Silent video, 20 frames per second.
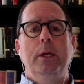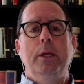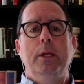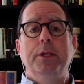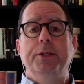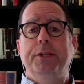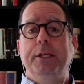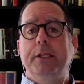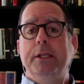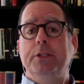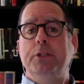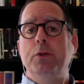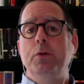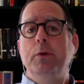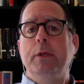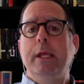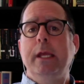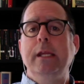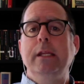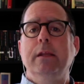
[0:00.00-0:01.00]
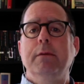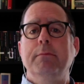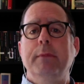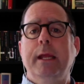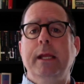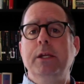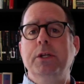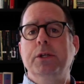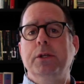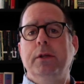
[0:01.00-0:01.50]
You see, the two-kingdom
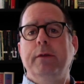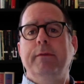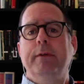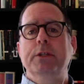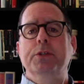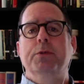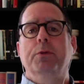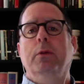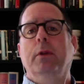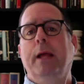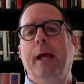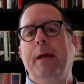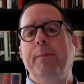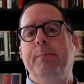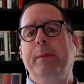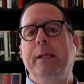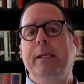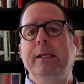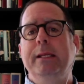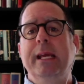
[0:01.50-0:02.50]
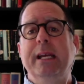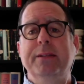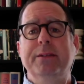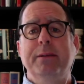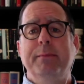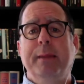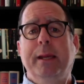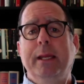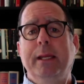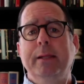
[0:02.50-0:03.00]
nation of Israel had been
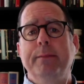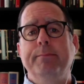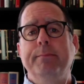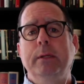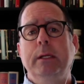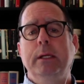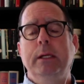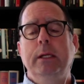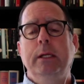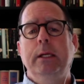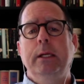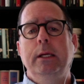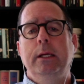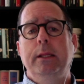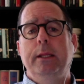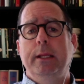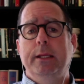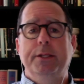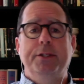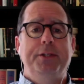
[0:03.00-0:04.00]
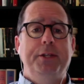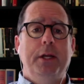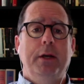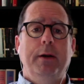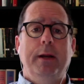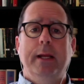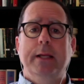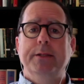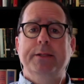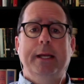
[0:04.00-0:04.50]
decimated. The
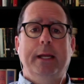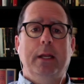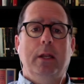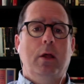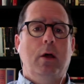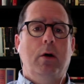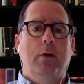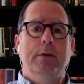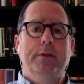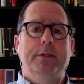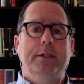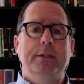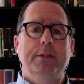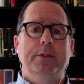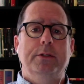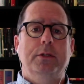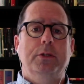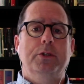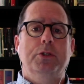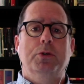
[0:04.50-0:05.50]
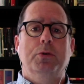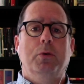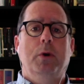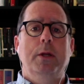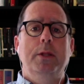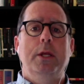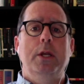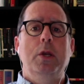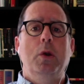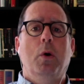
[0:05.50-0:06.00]
Assyrians had long since
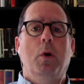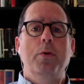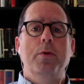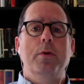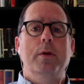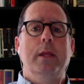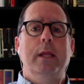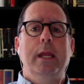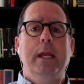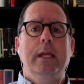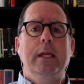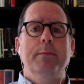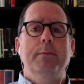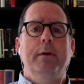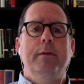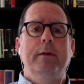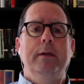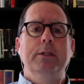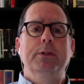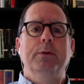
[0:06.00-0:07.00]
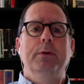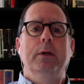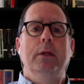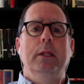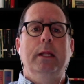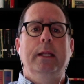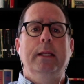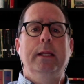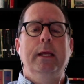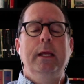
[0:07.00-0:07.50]
destroyed the northern kingdom of
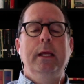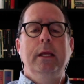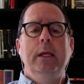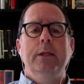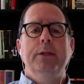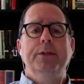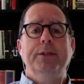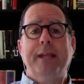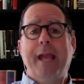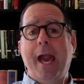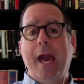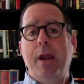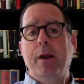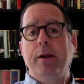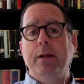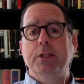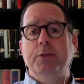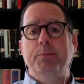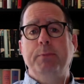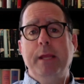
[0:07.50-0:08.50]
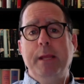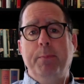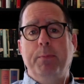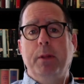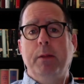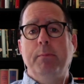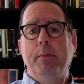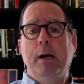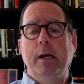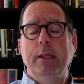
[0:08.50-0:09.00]
Israel and scattered its
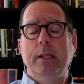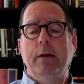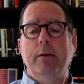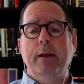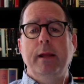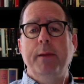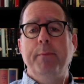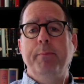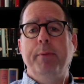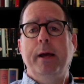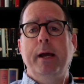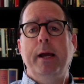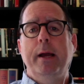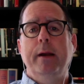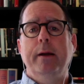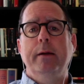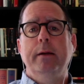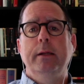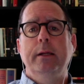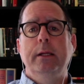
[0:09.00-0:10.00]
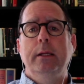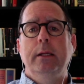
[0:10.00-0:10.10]
people among their empire.